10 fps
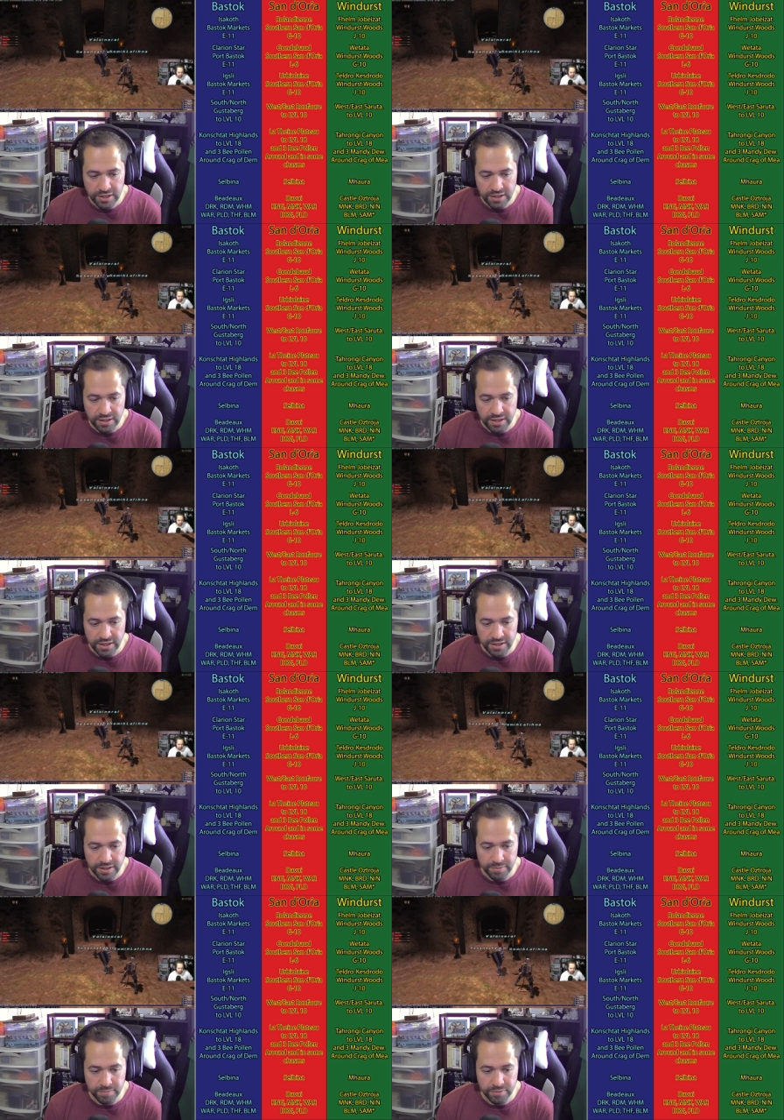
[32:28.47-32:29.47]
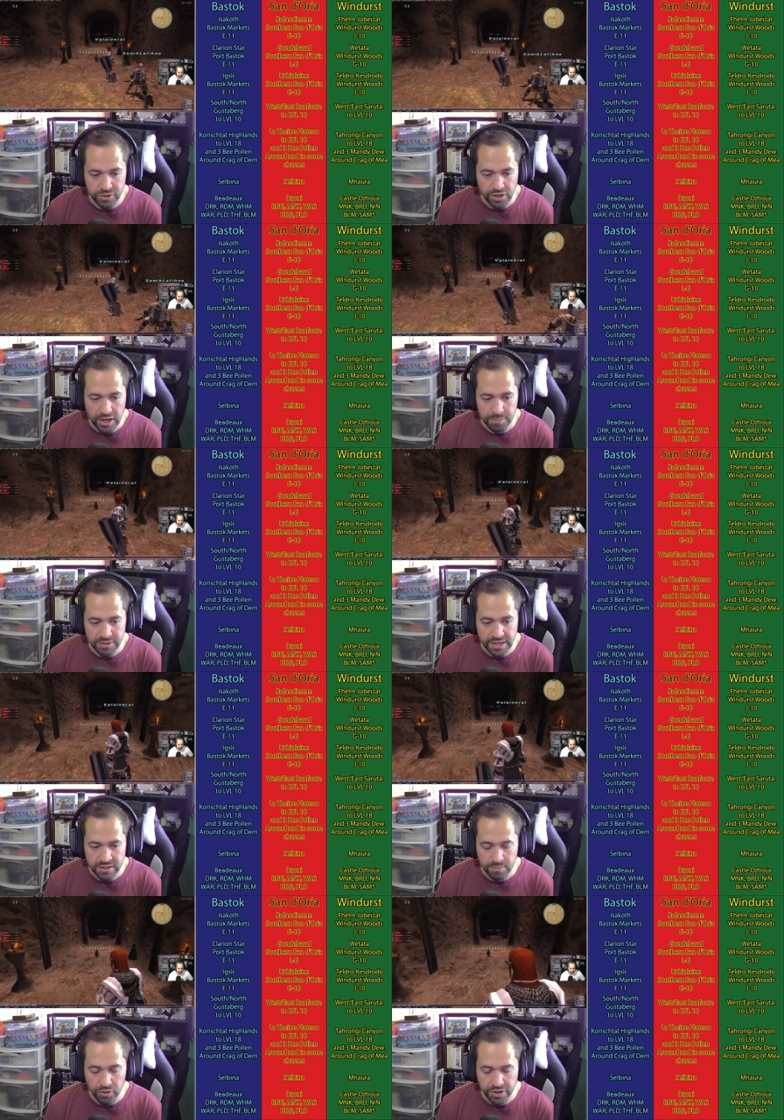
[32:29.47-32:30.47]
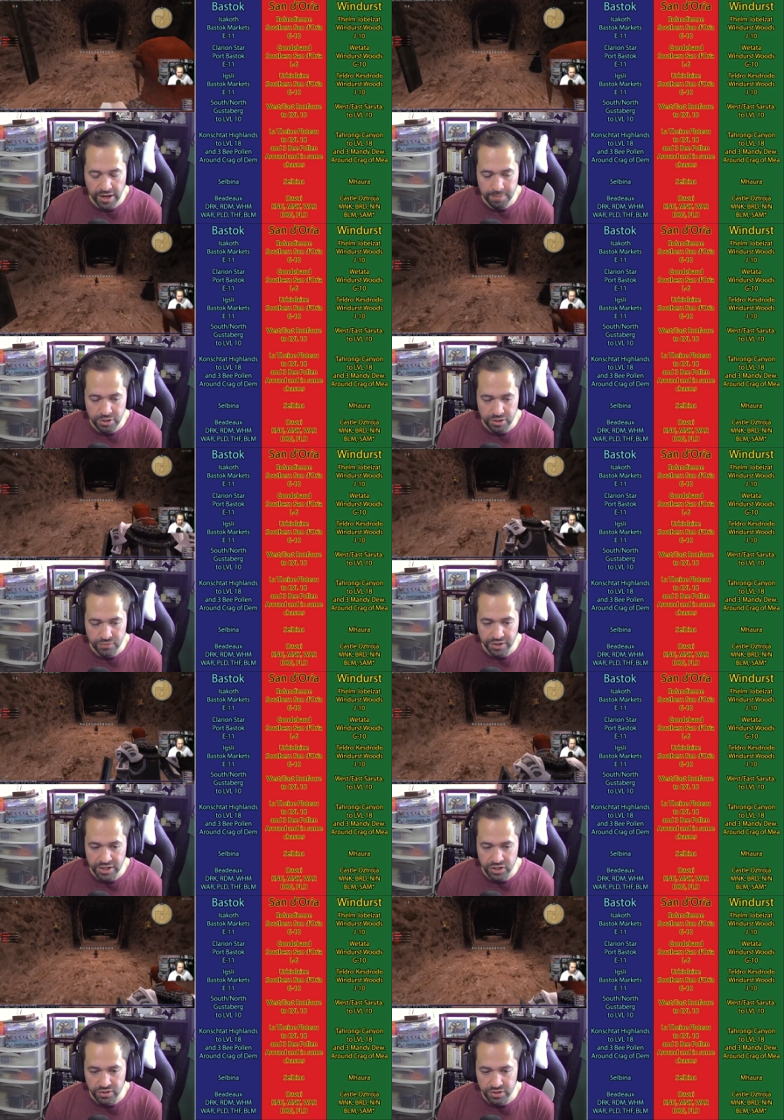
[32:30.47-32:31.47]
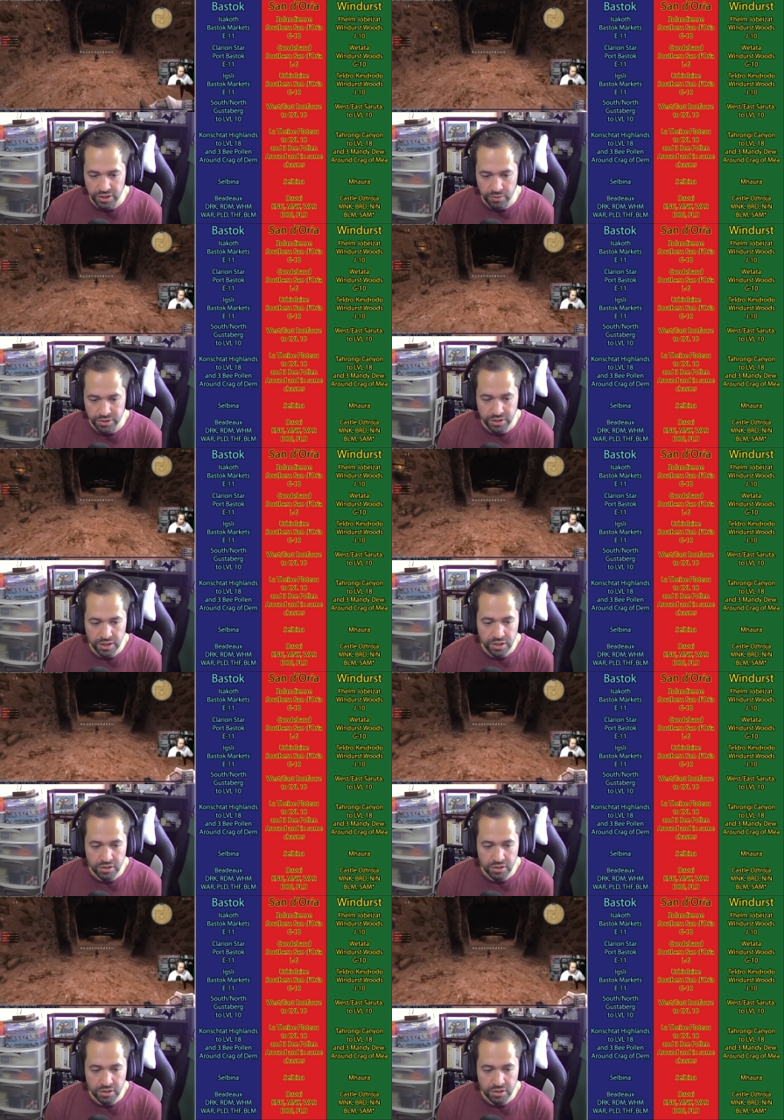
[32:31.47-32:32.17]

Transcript: the job testimony options for each of the zones.